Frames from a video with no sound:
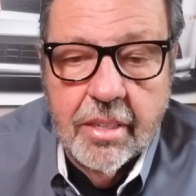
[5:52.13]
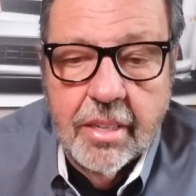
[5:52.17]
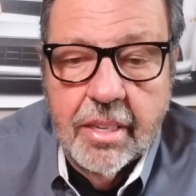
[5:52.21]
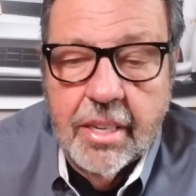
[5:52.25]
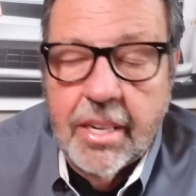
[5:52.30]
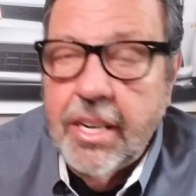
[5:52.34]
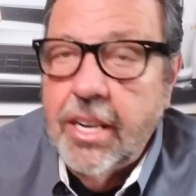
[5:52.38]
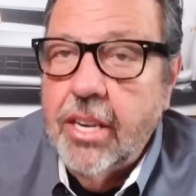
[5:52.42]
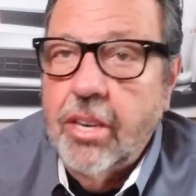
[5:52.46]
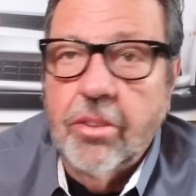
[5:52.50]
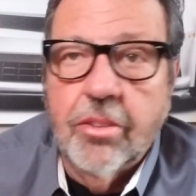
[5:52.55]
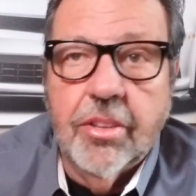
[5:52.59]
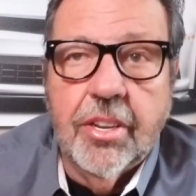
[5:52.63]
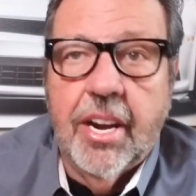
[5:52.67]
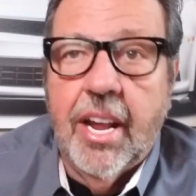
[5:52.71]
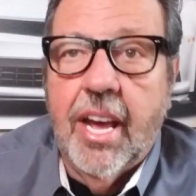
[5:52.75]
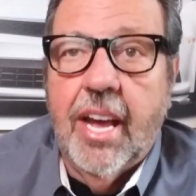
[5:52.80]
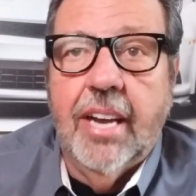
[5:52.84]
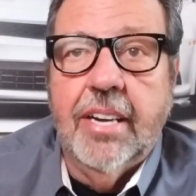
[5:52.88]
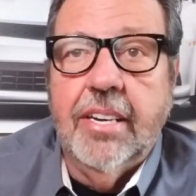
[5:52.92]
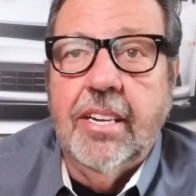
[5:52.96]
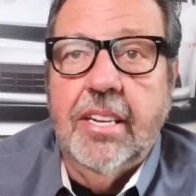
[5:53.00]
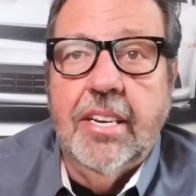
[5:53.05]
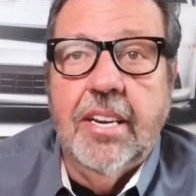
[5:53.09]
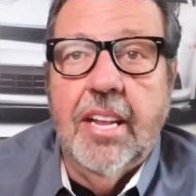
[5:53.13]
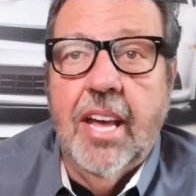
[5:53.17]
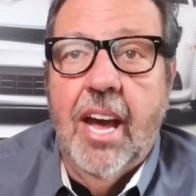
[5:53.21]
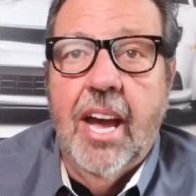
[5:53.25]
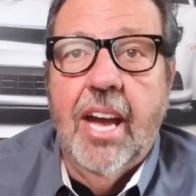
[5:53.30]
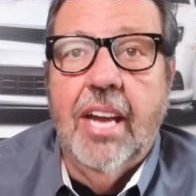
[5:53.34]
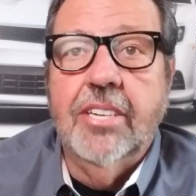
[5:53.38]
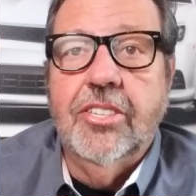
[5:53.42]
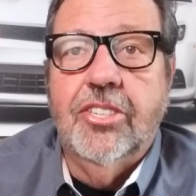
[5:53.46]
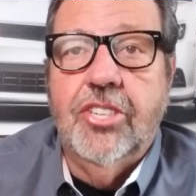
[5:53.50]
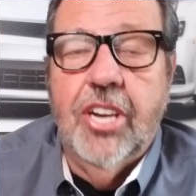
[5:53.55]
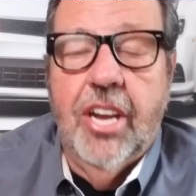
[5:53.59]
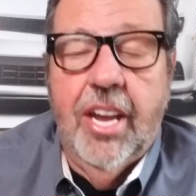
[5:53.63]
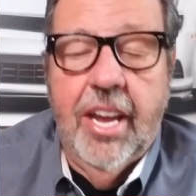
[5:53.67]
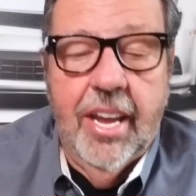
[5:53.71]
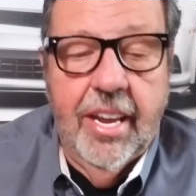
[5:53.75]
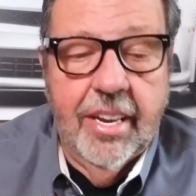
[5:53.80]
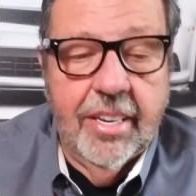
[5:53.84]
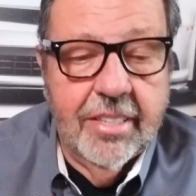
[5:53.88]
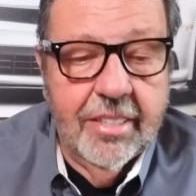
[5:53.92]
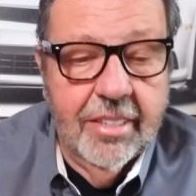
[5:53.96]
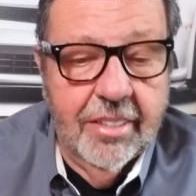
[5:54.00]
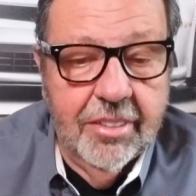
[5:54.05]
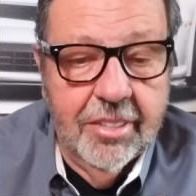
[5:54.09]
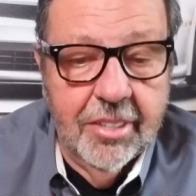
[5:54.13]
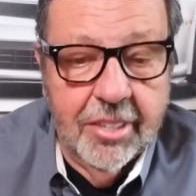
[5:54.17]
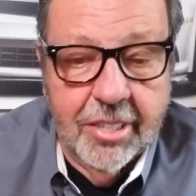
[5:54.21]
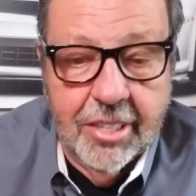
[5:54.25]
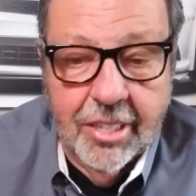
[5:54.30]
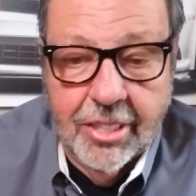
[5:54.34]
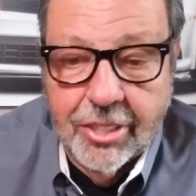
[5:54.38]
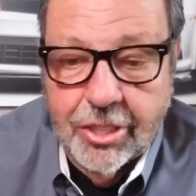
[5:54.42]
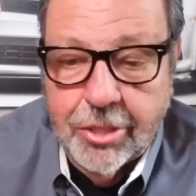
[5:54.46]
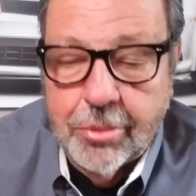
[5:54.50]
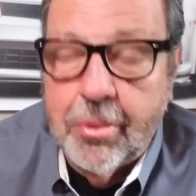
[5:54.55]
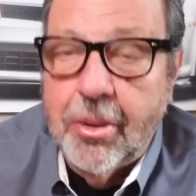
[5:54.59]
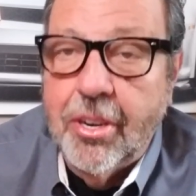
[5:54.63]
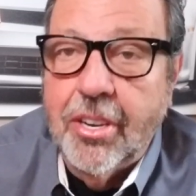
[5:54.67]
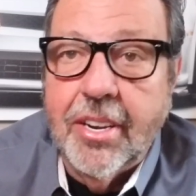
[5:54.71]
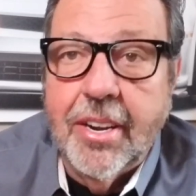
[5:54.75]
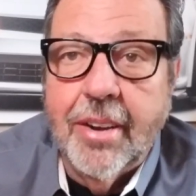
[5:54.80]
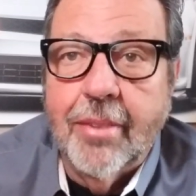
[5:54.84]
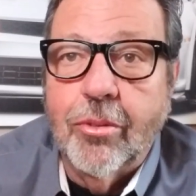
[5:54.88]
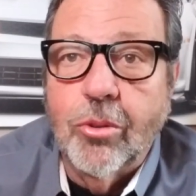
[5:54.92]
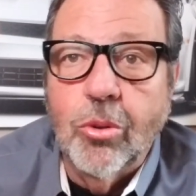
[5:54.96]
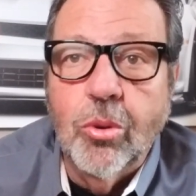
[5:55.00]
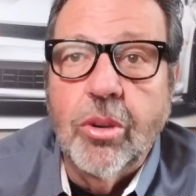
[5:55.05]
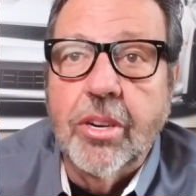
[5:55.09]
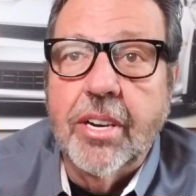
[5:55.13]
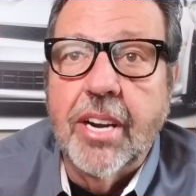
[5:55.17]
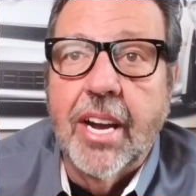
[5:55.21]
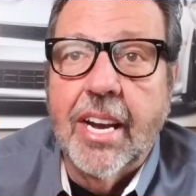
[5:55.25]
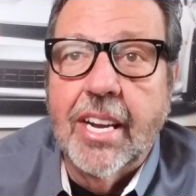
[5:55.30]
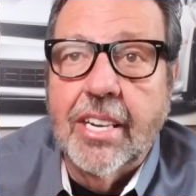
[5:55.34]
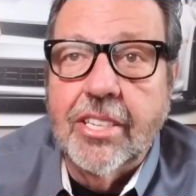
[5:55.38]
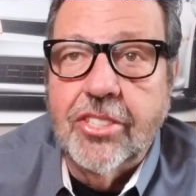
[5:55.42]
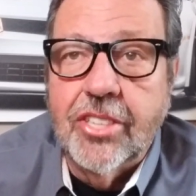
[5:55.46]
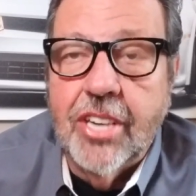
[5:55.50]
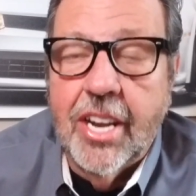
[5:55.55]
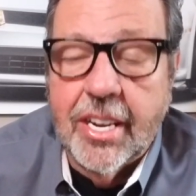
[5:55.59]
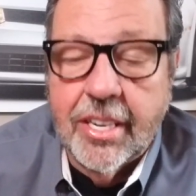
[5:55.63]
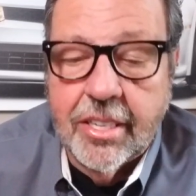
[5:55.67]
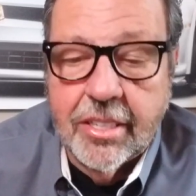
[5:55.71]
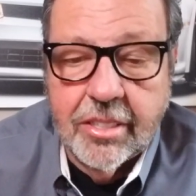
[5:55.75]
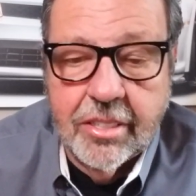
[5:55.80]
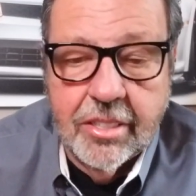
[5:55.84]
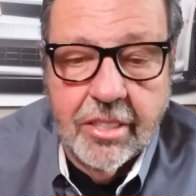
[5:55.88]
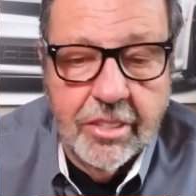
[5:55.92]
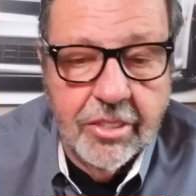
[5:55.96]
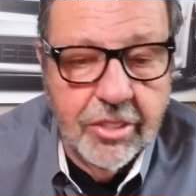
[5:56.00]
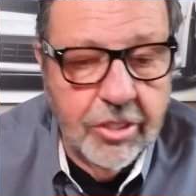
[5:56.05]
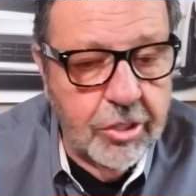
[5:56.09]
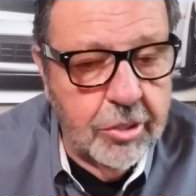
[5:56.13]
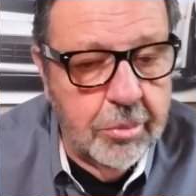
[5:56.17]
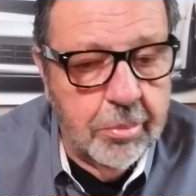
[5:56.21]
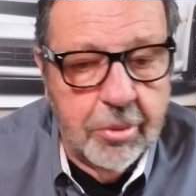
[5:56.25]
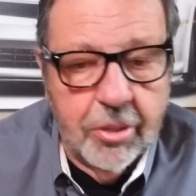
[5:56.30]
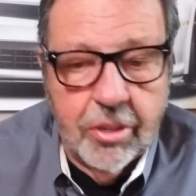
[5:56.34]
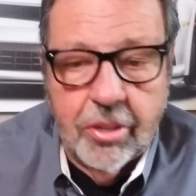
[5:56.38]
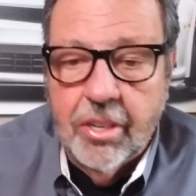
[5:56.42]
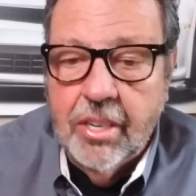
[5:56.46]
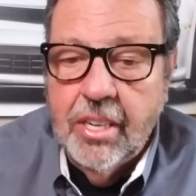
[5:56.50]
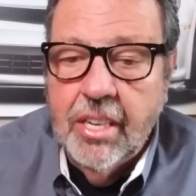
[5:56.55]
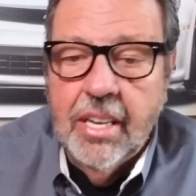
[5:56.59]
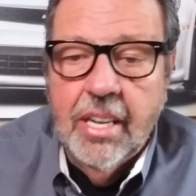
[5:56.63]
here, that I didn't hijack the customer and never would hijack a customer.